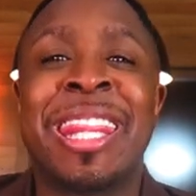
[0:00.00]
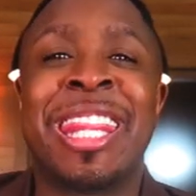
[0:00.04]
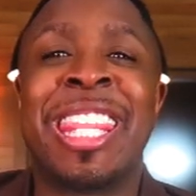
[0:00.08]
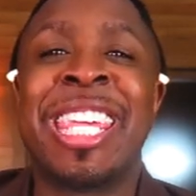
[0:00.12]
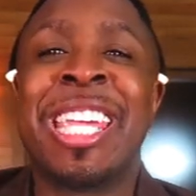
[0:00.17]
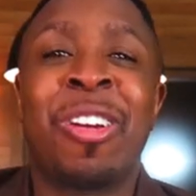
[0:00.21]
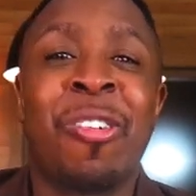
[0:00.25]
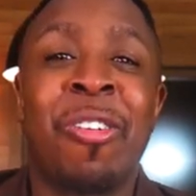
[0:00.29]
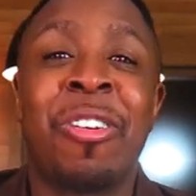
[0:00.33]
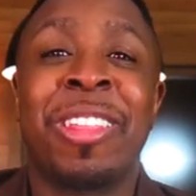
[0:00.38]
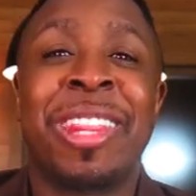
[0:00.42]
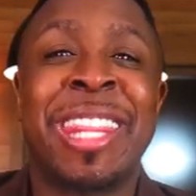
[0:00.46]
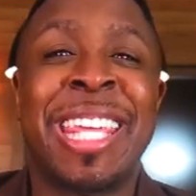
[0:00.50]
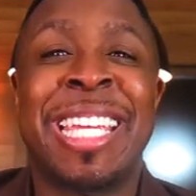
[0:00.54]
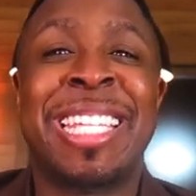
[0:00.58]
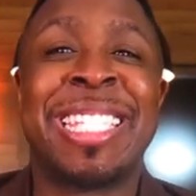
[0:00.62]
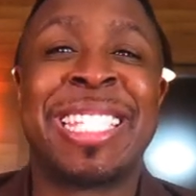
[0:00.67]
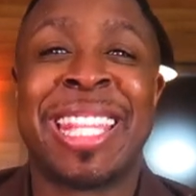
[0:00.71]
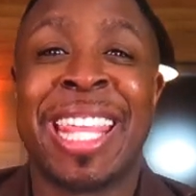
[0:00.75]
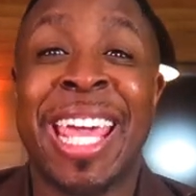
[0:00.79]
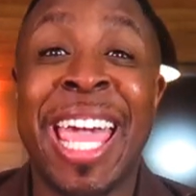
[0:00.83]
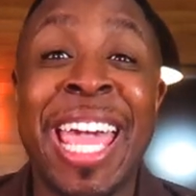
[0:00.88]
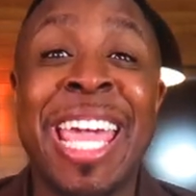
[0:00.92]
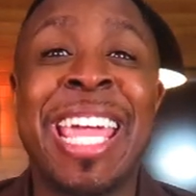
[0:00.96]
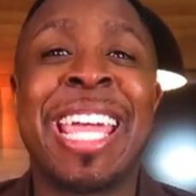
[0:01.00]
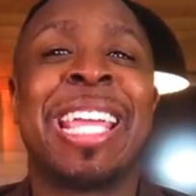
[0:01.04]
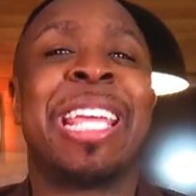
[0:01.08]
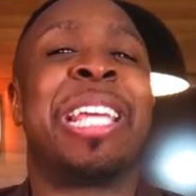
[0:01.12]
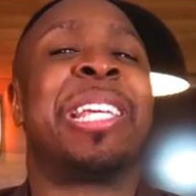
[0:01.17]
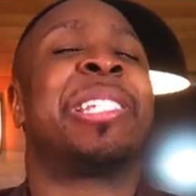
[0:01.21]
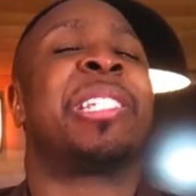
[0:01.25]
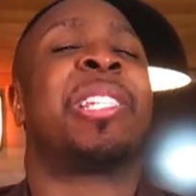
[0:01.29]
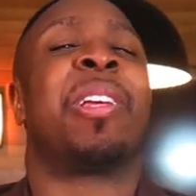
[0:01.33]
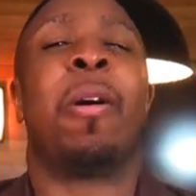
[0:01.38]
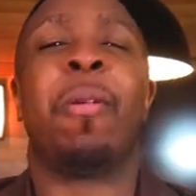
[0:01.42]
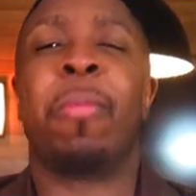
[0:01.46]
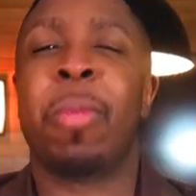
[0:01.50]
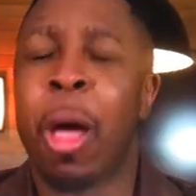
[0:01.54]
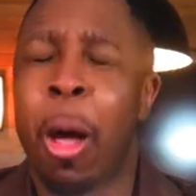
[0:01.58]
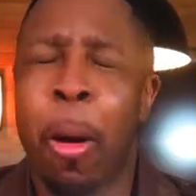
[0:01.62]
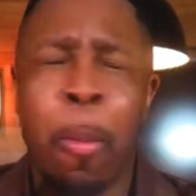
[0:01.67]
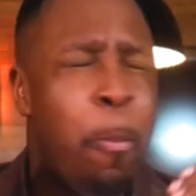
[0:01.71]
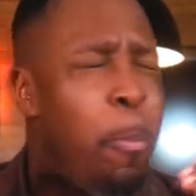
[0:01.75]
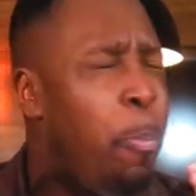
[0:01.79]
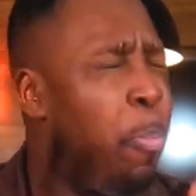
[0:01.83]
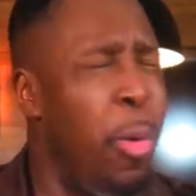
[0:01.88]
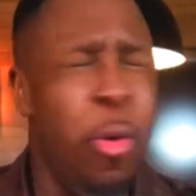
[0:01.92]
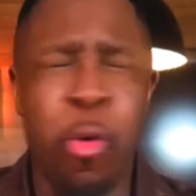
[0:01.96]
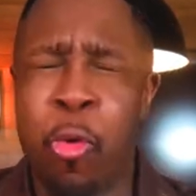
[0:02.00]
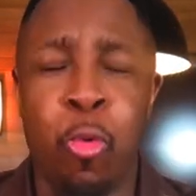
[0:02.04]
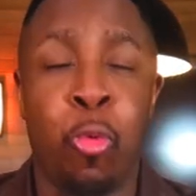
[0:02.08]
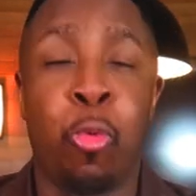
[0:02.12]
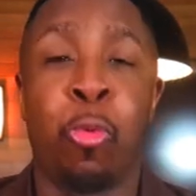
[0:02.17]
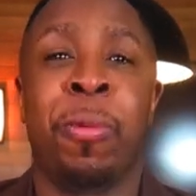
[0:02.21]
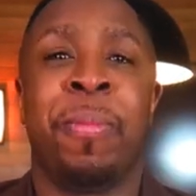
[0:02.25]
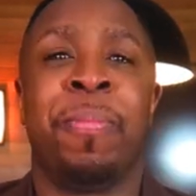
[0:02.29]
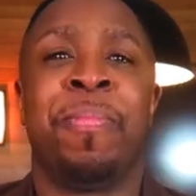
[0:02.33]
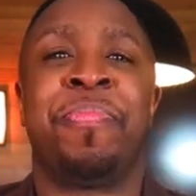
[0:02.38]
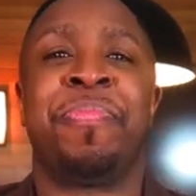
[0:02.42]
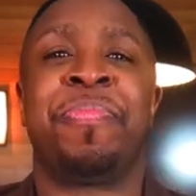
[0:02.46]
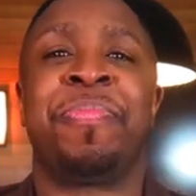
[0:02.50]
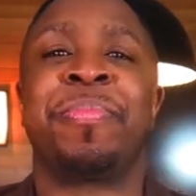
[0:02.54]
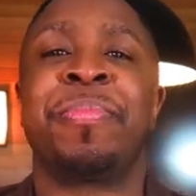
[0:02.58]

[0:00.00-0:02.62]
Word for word: think on these things. Boom.